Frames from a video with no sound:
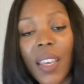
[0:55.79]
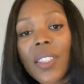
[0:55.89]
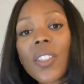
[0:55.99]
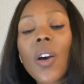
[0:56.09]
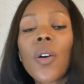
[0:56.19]

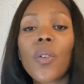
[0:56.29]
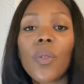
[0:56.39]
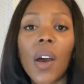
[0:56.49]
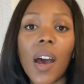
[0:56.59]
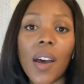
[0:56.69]

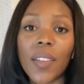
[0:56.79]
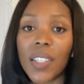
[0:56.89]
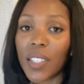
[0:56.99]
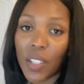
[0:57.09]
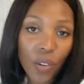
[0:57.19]
So
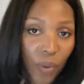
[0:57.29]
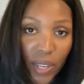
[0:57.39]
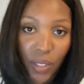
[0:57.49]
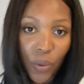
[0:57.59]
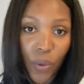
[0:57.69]
this is a
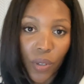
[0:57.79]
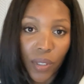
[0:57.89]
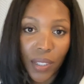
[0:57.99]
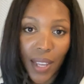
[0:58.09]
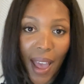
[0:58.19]
great
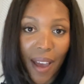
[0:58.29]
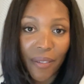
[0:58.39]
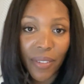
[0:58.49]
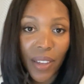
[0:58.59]
tool to have.